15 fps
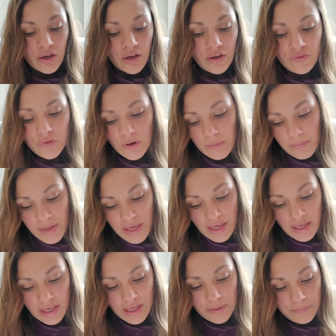for
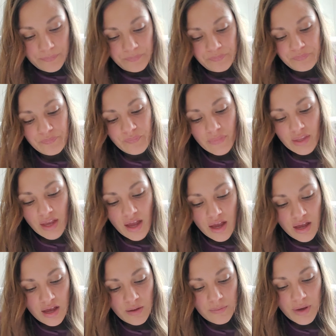me,
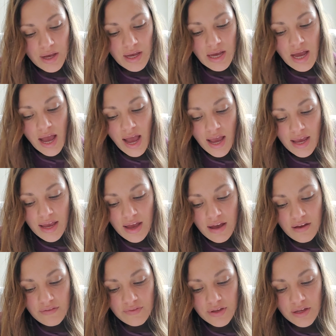I
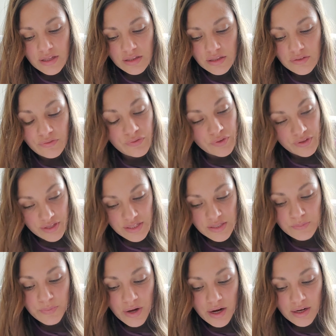have for this
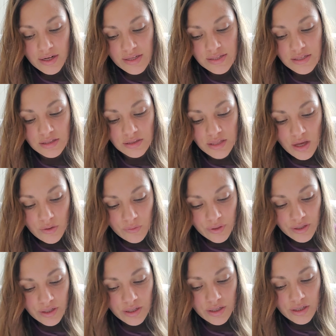bar, it's a
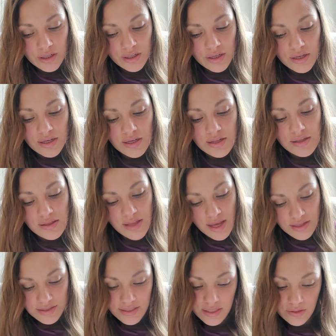lower
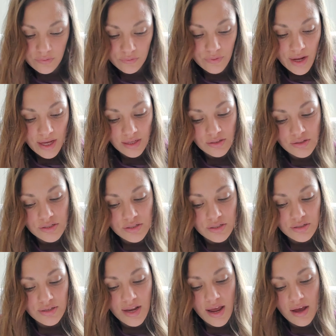cleansing range.
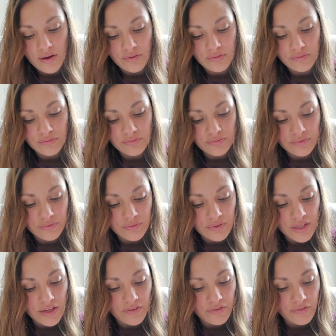Now,
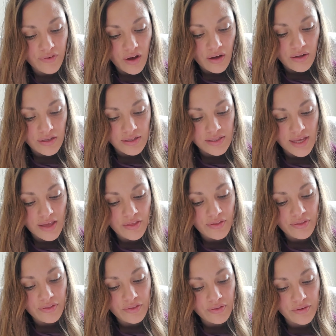it falls at
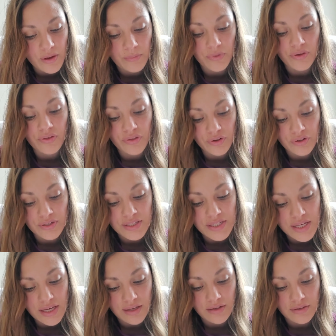number
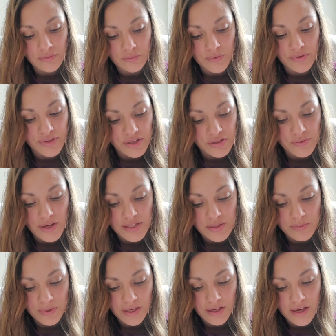13 with this
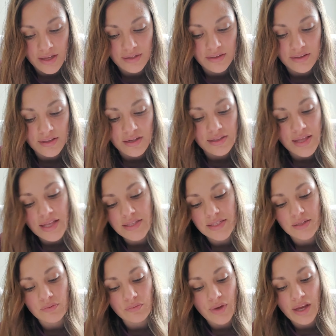recipe, and the
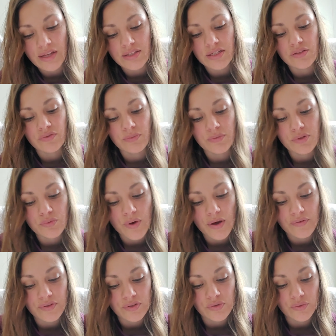cleansing range is from
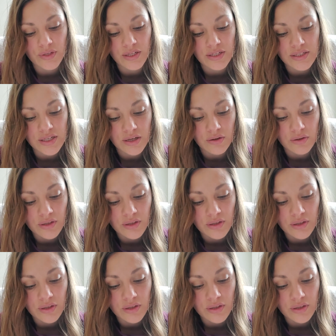12 to 22.